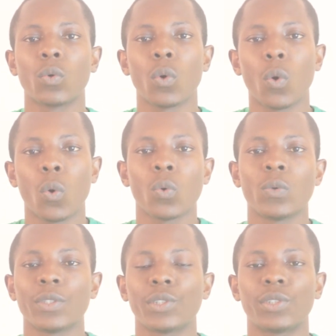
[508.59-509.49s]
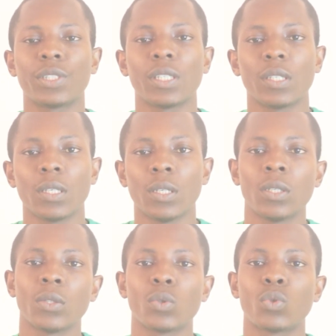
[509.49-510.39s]
go, G,
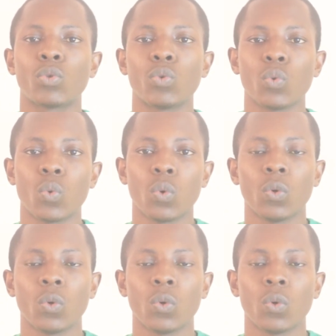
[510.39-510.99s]
2.